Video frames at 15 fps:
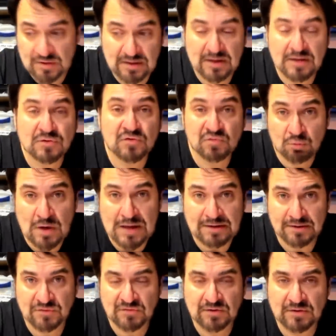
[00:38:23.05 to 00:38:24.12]
Again, there's
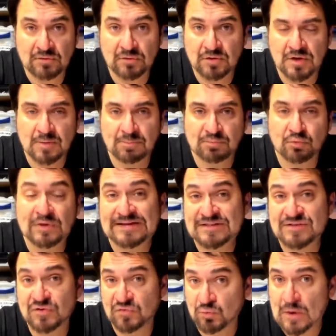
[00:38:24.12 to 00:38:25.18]
relics in there. Look up
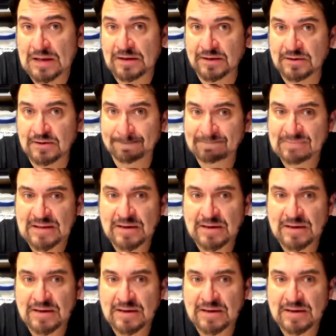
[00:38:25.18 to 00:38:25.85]
religious relic.